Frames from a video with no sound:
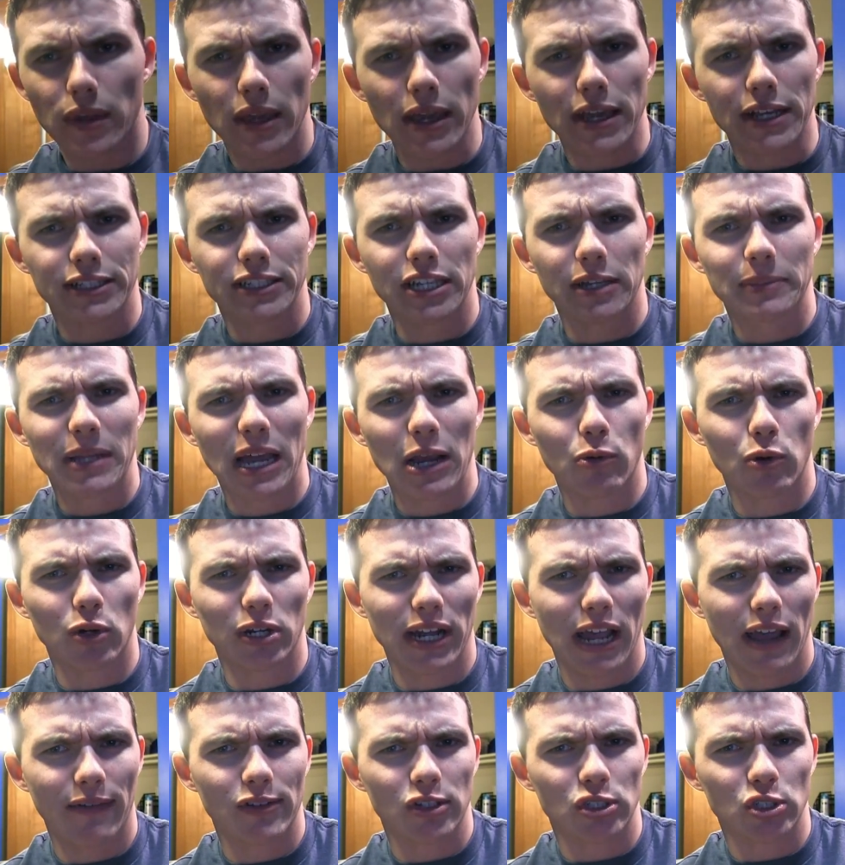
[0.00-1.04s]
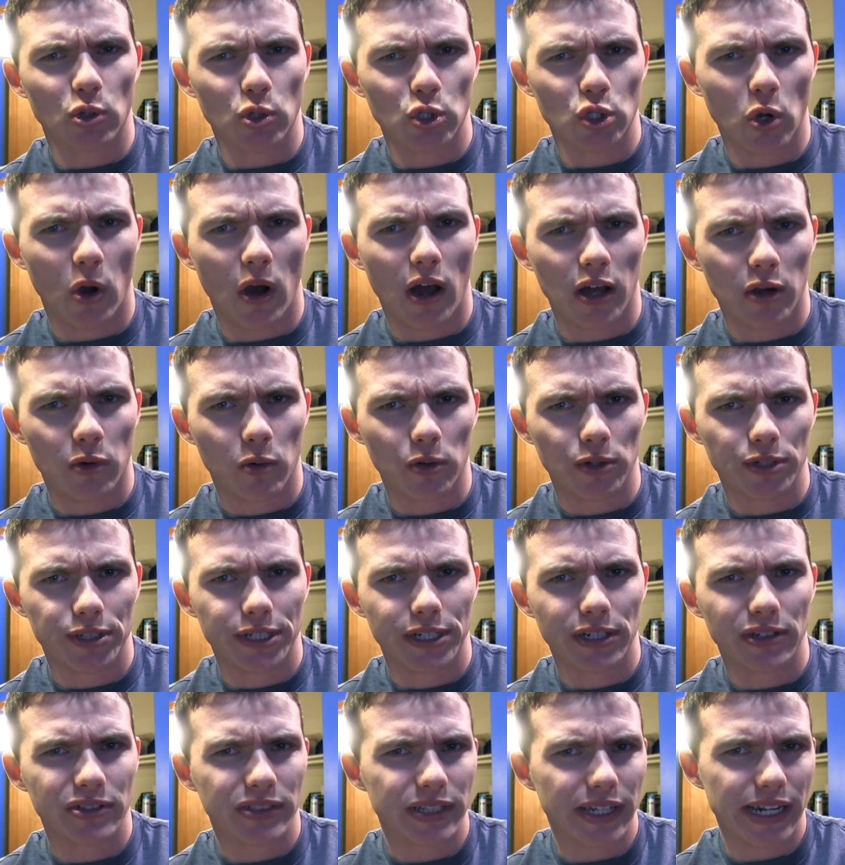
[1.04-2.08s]
Except I wouldn't have the social awkward
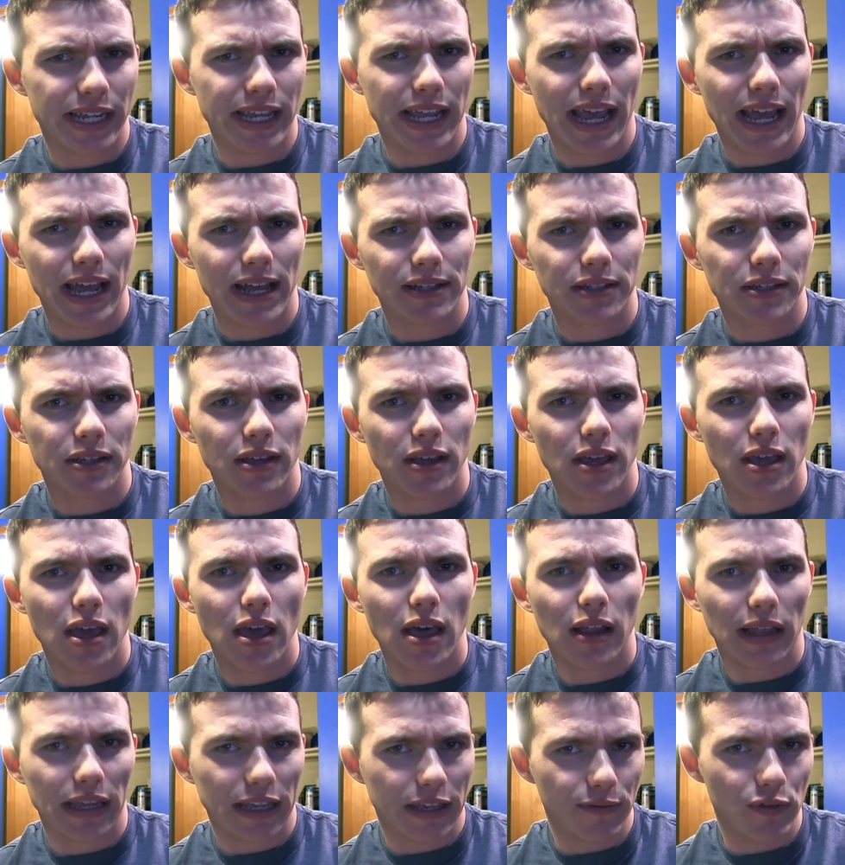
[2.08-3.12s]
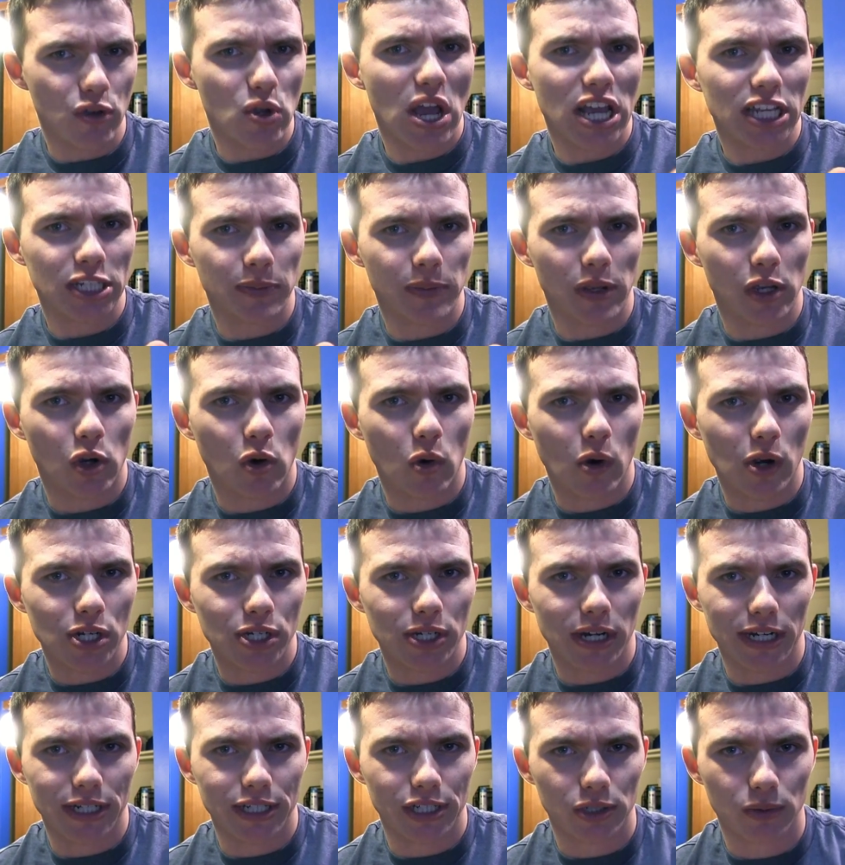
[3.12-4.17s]
skills that he has. Like, if you asked me a
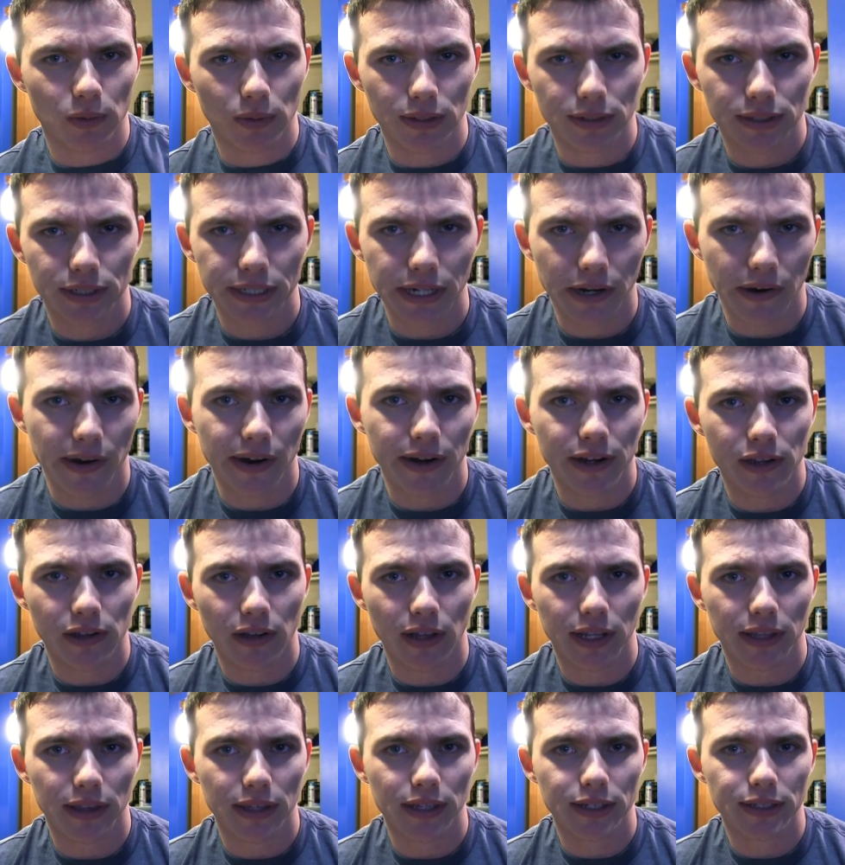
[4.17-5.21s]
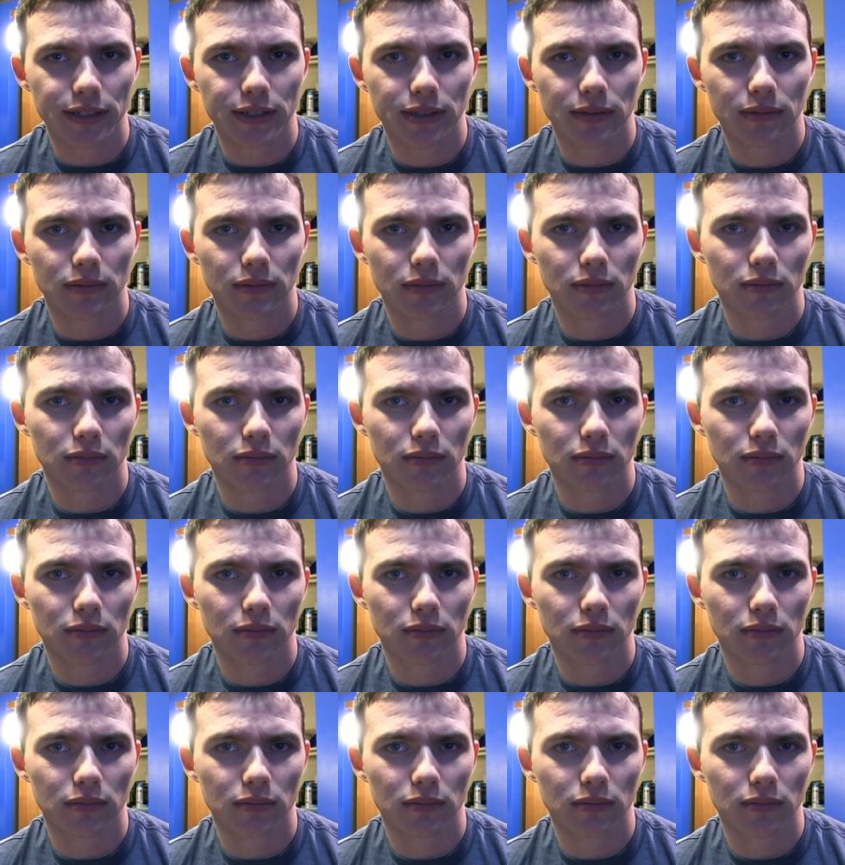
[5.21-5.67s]
question, I just wouldn't stare at you like this.